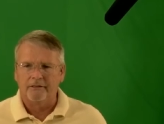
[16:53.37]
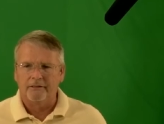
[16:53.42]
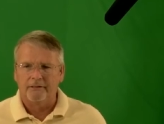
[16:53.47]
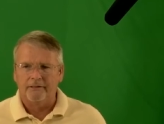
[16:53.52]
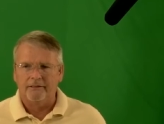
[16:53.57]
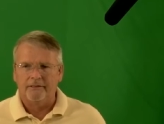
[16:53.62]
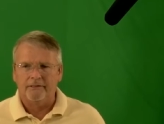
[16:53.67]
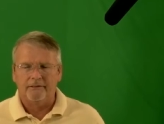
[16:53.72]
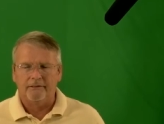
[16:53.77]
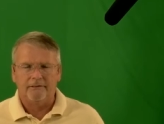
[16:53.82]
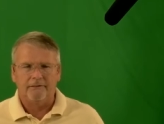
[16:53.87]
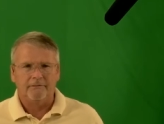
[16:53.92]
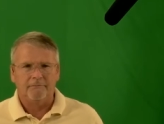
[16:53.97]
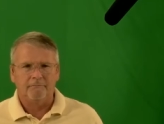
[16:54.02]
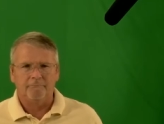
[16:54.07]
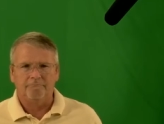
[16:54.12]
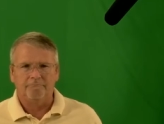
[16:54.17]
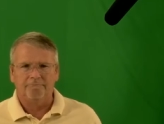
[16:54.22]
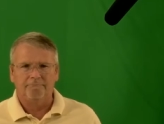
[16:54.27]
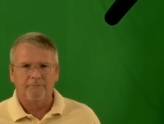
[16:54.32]

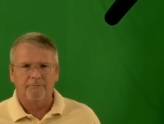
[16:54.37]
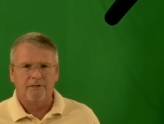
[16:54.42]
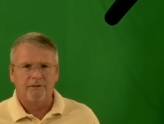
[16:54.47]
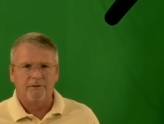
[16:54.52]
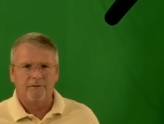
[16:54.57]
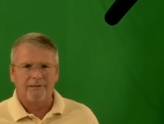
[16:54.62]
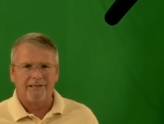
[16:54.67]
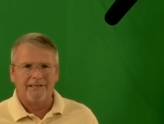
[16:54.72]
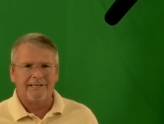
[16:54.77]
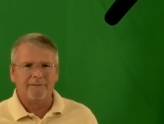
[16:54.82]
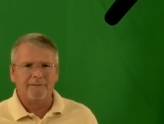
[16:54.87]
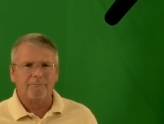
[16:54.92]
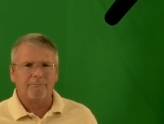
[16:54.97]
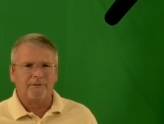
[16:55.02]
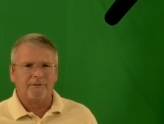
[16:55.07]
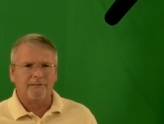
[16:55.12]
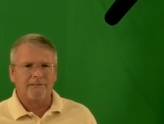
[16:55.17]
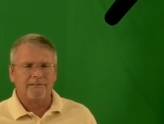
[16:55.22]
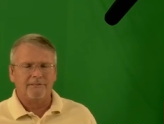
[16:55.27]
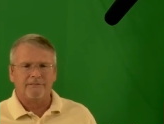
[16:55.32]
you know, any
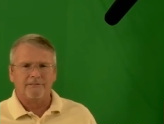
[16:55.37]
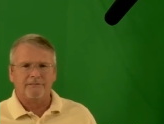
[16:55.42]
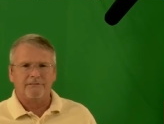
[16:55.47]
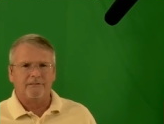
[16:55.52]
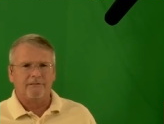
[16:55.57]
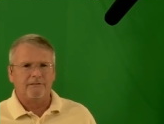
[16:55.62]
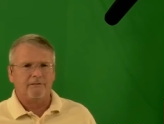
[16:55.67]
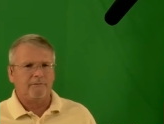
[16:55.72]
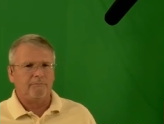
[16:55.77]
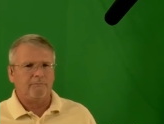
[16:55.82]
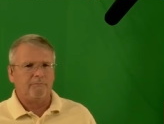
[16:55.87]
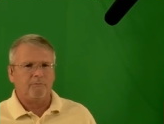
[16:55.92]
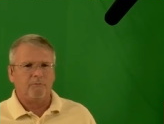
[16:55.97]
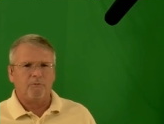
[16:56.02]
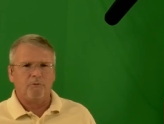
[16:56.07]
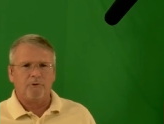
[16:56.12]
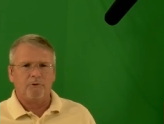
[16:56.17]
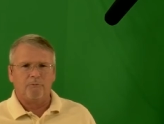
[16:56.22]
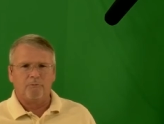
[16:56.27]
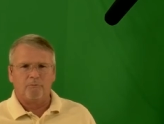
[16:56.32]
place
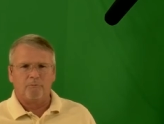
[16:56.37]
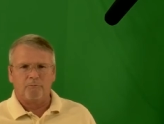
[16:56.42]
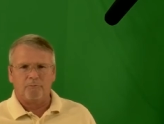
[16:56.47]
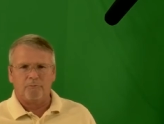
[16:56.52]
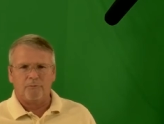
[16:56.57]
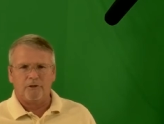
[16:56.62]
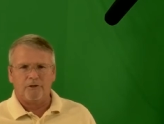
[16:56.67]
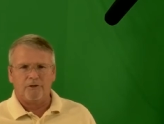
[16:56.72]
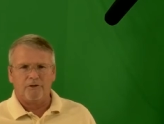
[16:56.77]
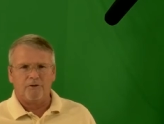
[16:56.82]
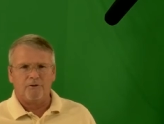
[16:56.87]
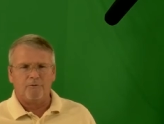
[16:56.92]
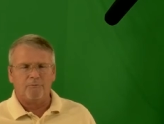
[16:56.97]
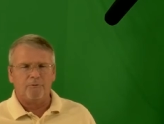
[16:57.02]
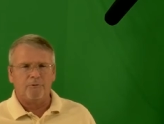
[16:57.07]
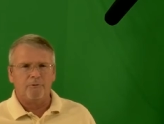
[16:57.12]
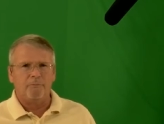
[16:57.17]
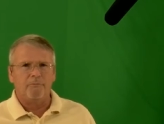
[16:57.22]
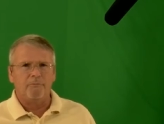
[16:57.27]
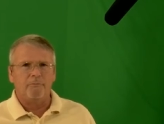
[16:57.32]
where you
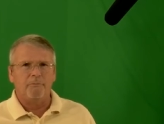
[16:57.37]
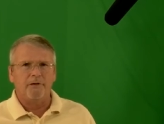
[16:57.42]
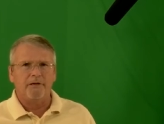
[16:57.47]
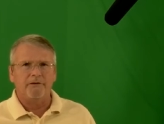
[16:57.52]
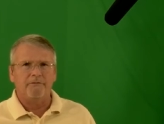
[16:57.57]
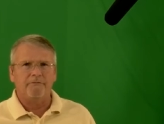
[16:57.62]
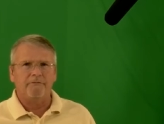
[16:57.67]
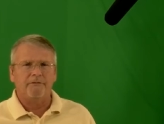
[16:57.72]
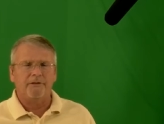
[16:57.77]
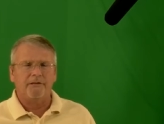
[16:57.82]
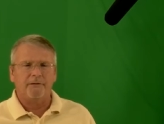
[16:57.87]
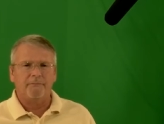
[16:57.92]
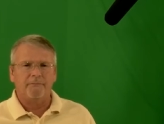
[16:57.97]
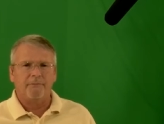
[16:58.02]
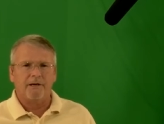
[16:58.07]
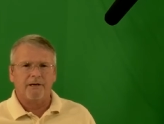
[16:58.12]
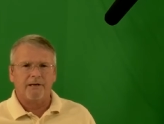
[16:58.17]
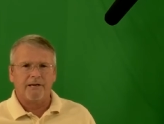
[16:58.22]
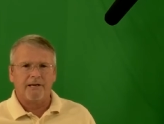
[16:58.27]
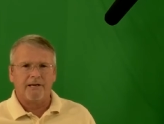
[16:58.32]
would benefit
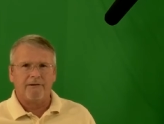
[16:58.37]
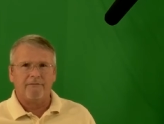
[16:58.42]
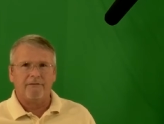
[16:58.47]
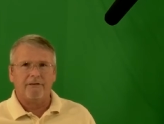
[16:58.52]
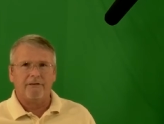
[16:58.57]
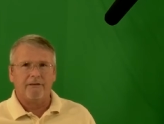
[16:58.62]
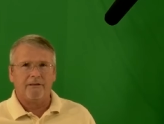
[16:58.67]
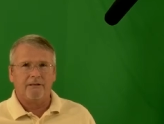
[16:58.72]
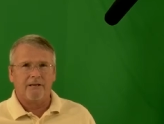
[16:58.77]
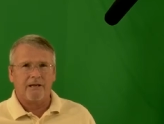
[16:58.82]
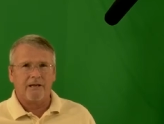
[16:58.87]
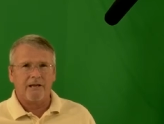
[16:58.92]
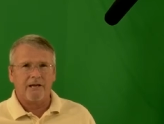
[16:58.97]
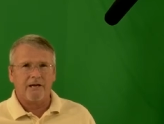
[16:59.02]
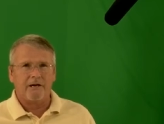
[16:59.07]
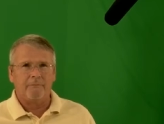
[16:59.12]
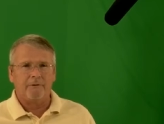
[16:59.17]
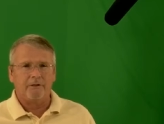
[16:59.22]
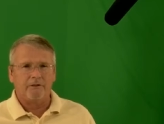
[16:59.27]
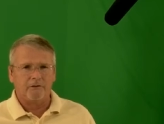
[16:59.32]
by having a
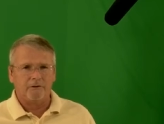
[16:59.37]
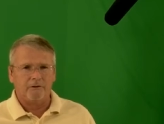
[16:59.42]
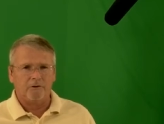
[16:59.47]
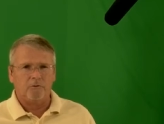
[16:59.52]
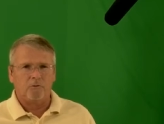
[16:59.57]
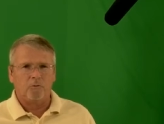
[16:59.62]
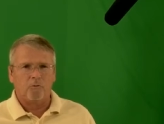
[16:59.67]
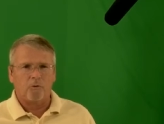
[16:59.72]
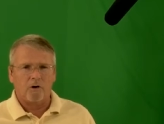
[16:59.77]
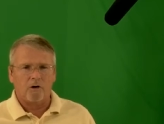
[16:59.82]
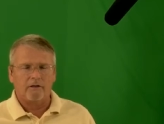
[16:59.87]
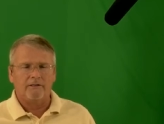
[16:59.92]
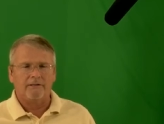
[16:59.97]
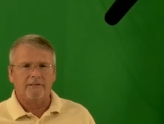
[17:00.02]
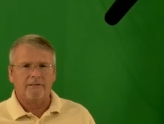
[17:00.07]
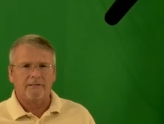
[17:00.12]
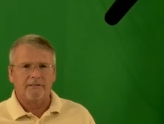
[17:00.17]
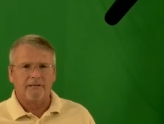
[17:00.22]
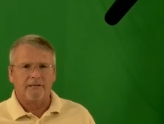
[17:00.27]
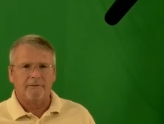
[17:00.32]
cam, a good
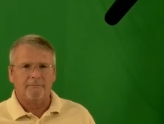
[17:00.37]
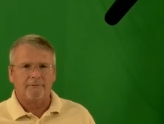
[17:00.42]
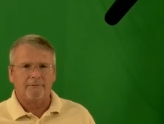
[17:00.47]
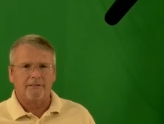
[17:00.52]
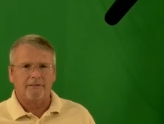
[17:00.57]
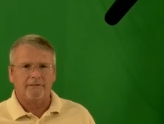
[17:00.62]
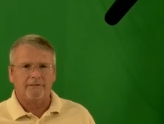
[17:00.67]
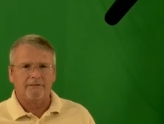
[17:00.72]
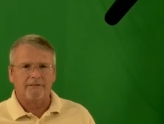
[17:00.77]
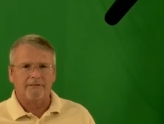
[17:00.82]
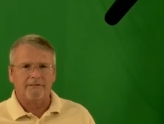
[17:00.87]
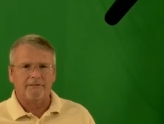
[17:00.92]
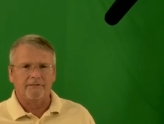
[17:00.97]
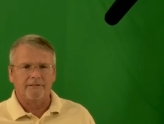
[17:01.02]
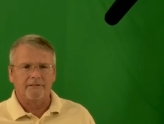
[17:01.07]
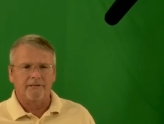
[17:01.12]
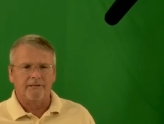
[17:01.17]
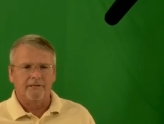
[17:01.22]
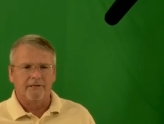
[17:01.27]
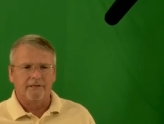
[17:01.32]
quality cam like this,
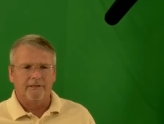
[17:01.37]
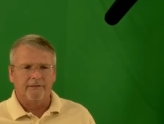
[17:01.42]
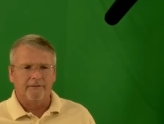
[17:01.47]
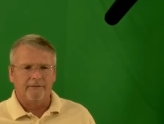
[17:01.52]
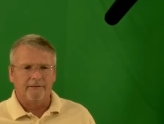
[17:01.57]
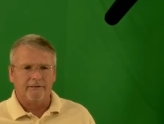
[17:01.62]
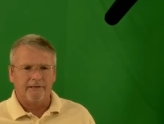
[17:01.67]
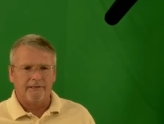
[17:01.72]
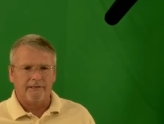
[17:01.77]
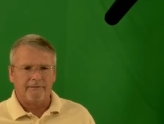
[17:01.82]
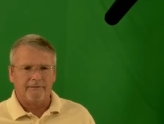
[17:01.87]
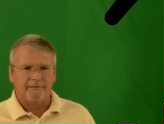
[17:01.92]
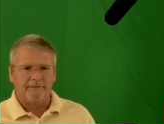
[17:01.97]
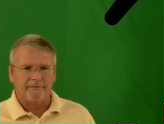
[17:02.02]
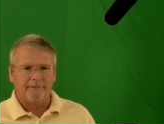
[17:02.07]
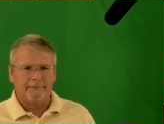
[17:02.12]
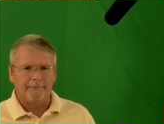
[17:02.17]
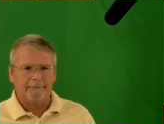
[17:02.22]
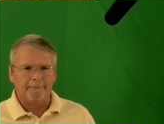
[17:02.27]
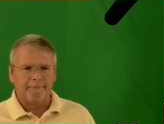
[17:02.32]
that
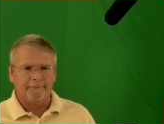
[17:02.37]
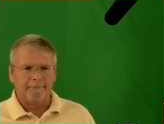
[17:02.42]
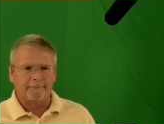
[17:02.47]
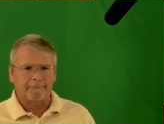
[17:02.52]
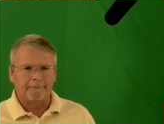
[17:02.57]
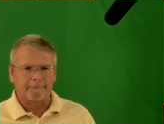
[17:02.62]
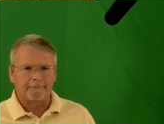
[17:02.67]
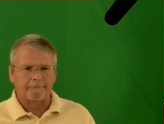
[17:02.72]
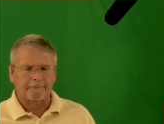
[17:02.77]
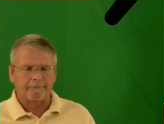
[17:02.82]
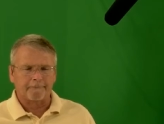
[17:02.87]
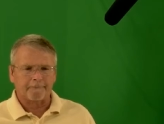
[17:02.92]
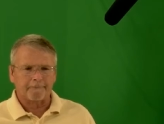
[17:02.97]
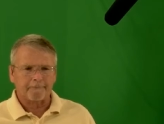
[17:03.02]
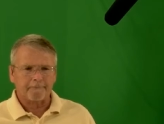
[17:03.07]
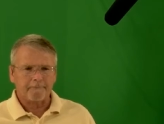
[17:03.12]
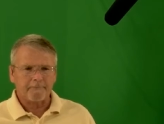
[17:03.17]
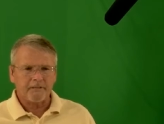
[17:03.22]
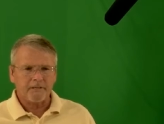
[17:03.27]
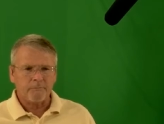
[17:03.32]

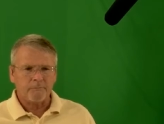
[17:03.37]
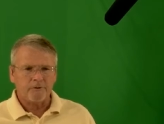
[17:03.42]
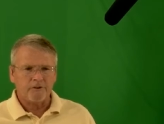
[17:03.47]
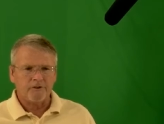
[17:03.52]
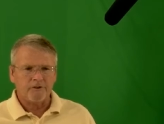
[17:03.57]
but you